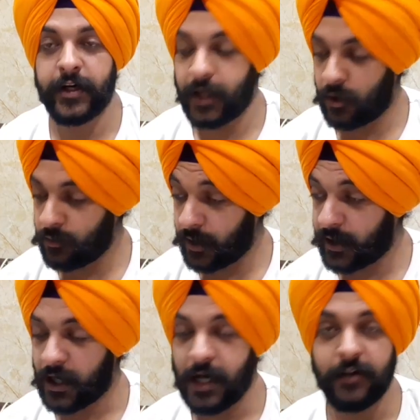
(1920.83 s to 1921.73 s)
it down
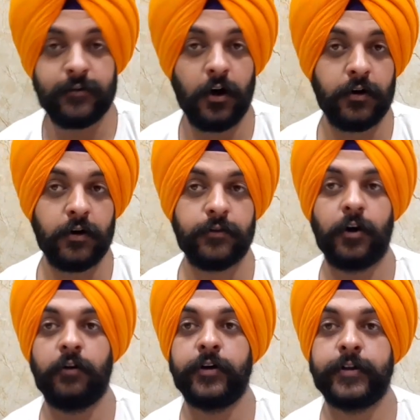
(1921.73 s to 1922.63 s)
and I'll
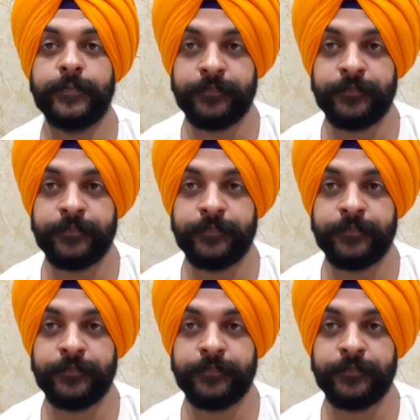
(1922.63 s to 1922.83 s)
solve it.